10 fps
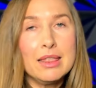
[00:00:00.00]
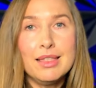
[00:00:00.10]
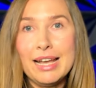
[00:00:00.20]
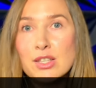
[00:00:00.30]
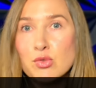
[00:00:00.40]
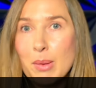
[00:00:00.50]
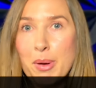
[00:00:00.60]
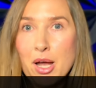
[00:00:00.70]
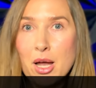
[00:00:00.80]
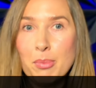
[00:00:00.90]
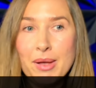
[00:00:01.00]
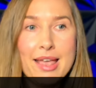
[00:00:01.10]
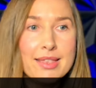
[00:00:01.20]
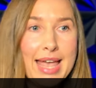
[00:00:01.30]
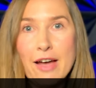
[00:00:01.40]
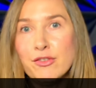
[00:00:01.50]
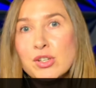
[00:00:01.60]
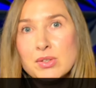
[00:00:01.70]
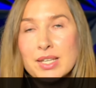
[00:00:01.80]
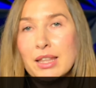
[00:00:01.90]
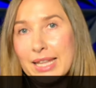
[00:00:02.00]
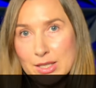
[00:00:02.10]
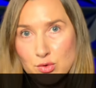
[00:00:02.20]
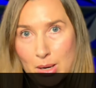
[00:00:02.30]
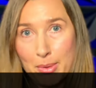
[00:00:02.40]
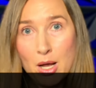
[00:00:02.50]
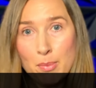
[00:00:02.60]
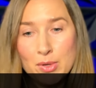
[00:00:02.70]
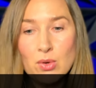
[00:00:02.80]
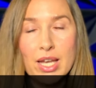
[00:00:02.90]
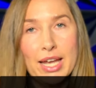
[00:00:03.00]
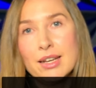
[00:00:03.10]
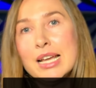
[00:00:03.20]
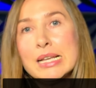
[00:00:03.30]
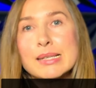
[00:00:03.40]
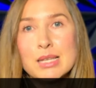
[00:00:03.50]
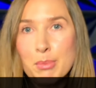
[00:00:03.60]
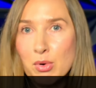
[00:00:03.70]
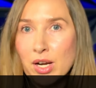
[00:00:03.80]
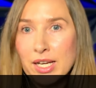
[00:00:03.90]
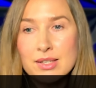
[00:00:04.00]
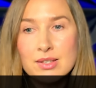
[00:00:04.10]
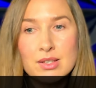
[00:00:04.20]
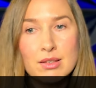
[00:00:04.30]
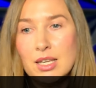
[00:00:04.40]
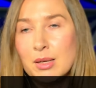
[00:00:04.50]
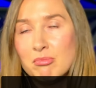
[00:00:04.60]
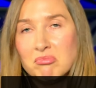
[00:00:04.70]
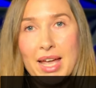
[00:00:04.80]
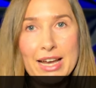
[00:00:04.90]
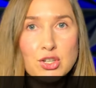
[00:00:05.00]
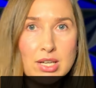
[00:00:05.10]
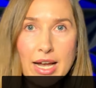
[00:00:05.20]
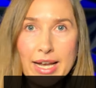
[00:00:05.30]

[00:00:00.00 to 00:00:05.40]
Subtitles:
Let's wrap up. And after you say let's wrap up, you can summarize the action